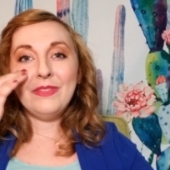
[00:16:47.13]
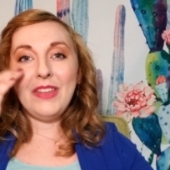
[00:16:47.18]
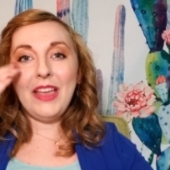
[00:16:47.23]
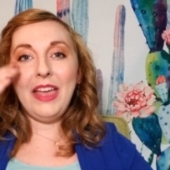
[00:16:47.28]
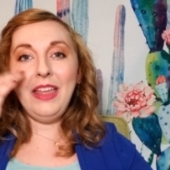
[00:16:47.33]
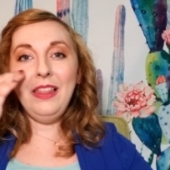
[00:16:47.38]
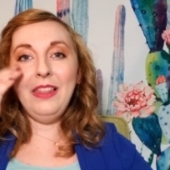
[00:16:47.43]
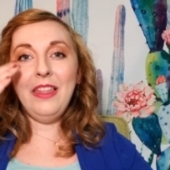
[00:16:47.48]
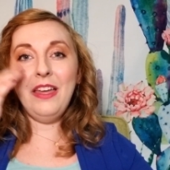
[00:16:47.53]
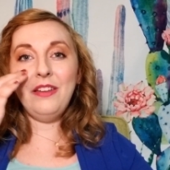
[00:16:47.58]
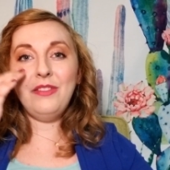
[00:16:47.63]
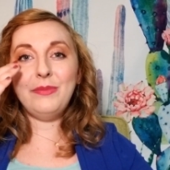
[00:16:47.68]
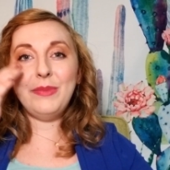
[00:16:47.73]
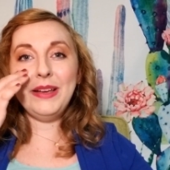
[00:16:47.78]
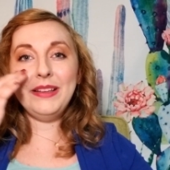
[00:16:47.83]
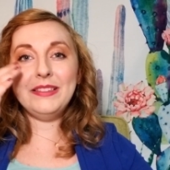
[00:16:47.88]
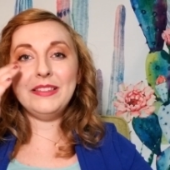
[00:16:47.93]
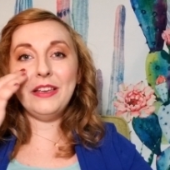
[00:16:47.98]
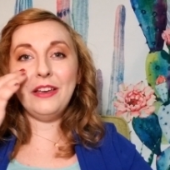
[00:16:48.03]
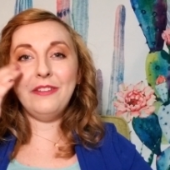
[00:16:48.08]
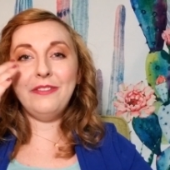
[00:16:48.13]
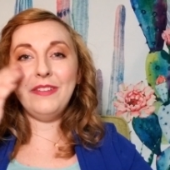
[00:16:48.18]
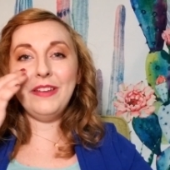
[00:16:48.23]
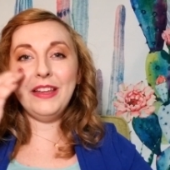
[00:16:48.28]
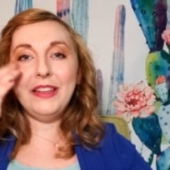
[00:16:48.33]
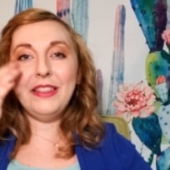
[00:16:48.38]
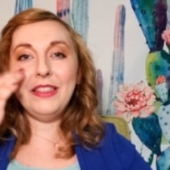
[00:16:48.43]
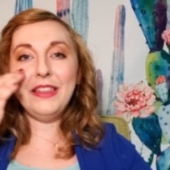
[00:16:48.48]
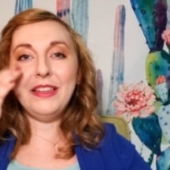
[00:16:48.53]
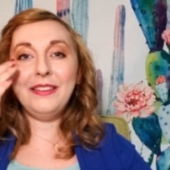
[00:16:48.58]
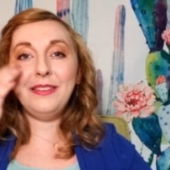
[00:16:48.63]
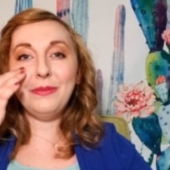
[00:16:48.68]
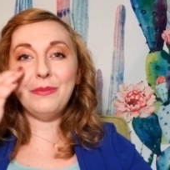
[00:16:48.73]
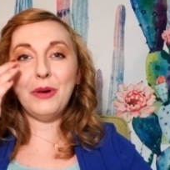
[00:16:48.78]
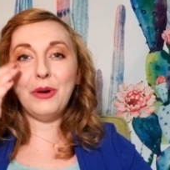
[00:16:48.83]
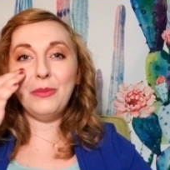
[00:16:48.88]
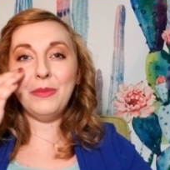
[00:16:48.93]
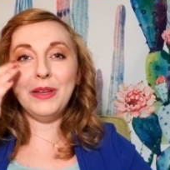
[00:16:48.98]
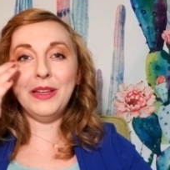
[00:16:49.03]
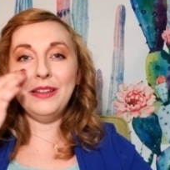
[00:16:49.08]
I love myself in this
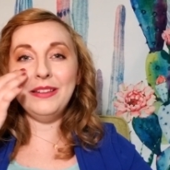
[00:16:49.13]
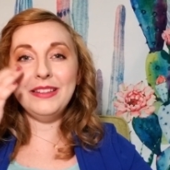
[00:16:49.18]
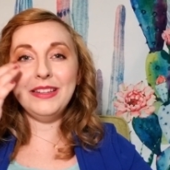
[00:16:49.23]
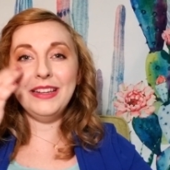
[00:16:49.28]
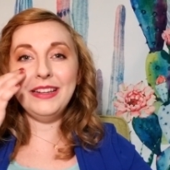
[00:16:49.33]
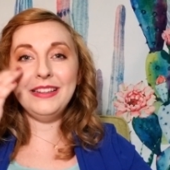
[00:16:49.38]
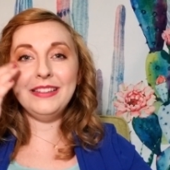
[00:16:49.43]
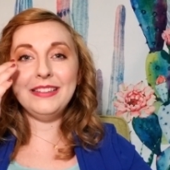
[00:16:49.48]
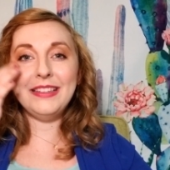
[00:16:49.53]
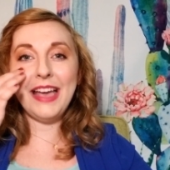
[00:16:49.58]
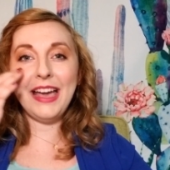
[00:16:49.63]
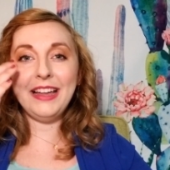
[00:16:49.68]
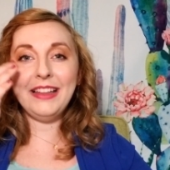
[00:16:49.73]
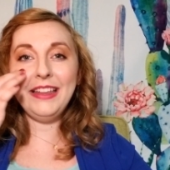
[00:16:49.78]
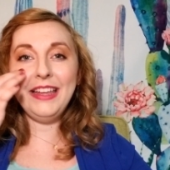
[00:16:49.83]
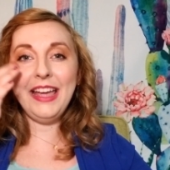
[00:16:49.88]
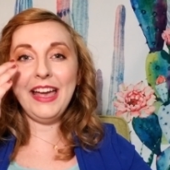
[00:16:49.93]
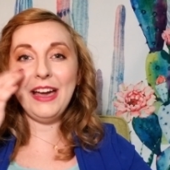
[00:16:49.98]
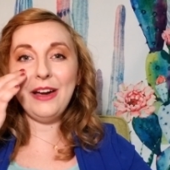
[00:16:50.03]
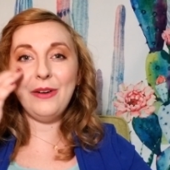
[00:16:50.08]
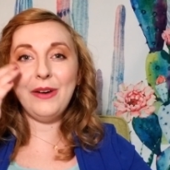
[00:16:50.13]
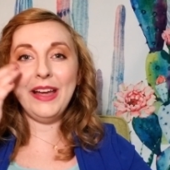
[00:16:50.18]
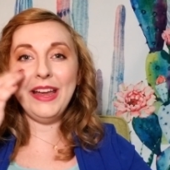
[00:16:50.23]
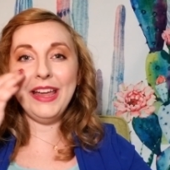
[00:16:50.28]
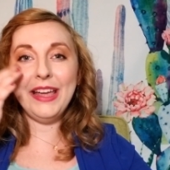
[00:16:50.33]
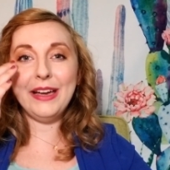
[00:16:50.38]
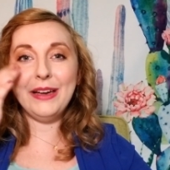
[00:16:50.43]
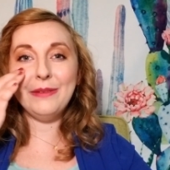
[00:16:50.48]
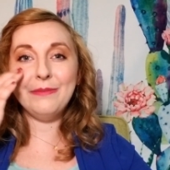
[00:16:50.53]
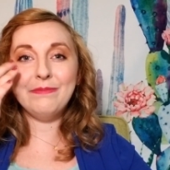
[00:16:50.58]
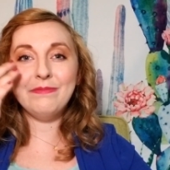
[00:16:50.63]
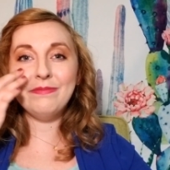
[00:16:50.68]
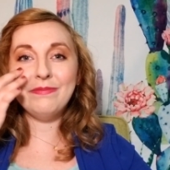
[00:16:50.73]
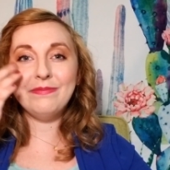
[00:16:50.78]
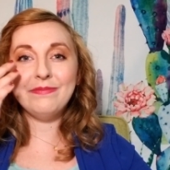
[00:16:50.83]
moment exactly how I am.